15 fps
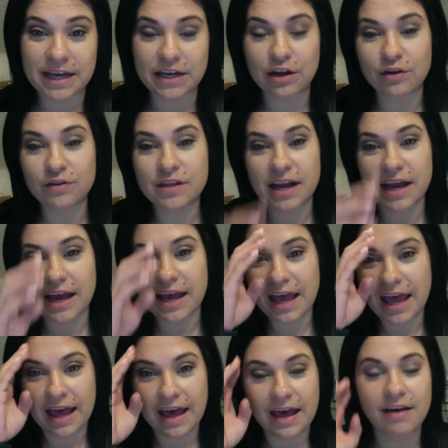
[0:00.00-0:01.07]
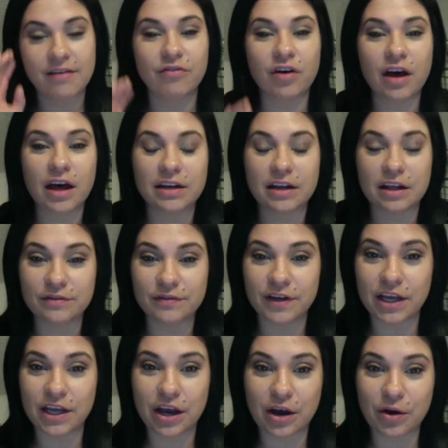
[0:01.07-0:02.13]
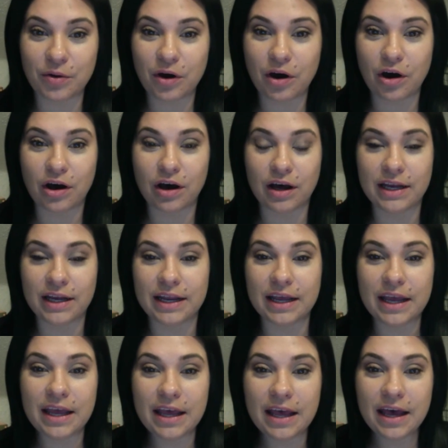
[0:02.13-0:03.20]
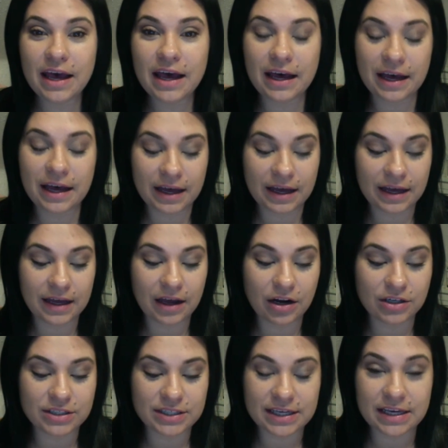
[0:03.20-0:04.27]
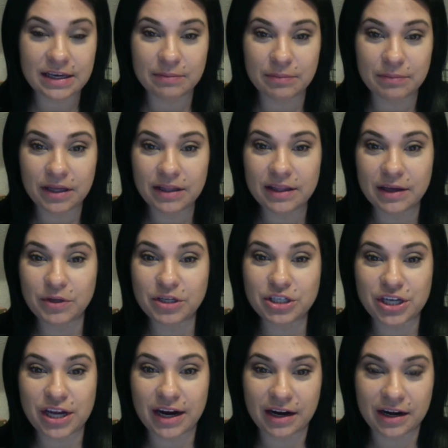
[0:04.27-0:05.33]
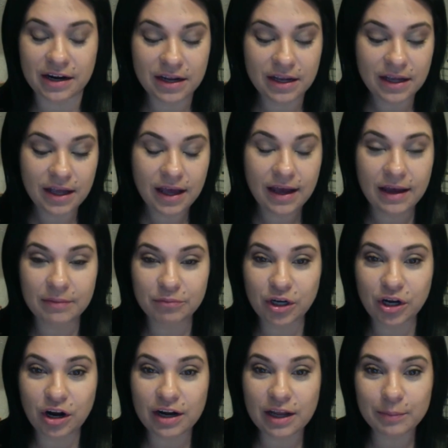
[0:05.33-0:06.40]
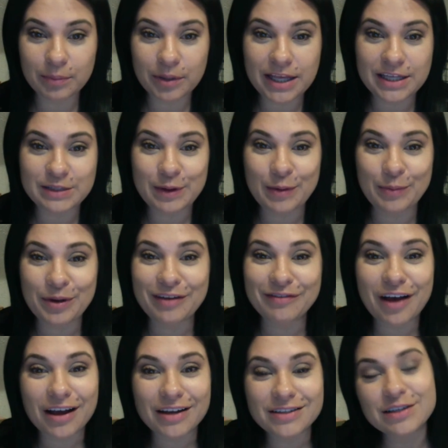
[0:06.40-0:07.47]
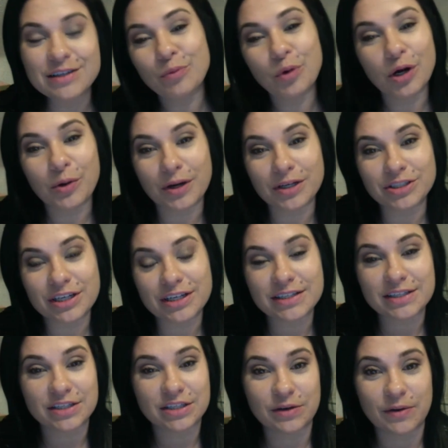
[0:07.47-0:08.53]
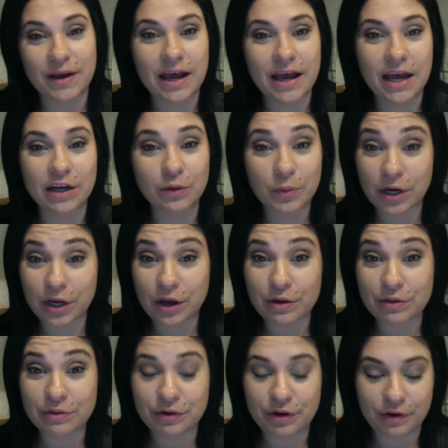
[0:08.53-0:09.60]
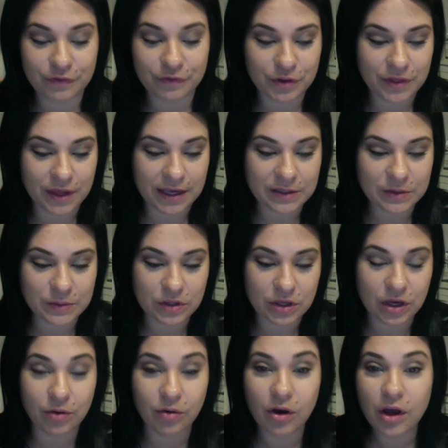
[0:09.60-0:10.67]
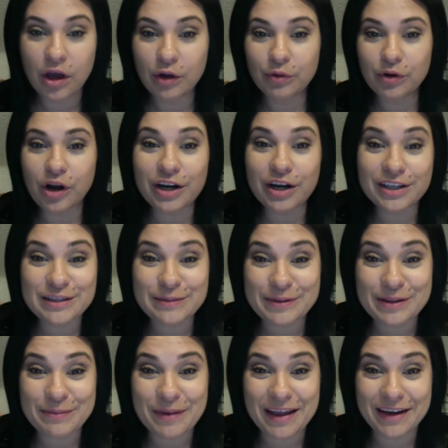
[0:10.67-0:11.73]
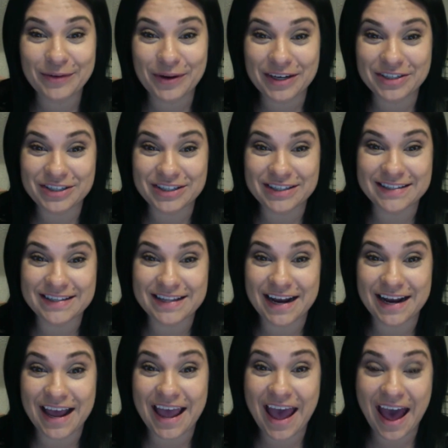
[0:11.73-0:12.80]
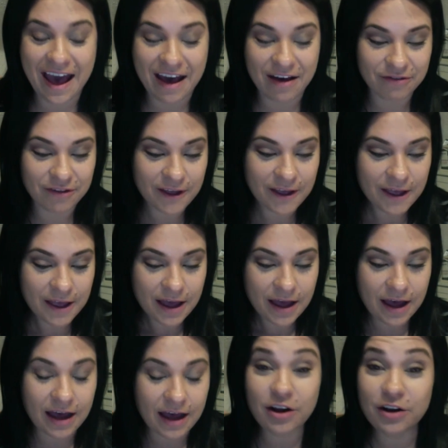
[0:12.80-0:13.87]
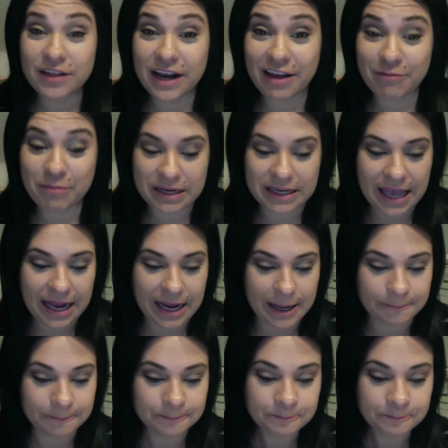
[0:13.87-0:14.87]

I know that I have another video on our team that we share regarding placement, but I've gotten some more questions, and so I kind of want to go through a few things with you regarding some of the main questions that I have or that I've been getting.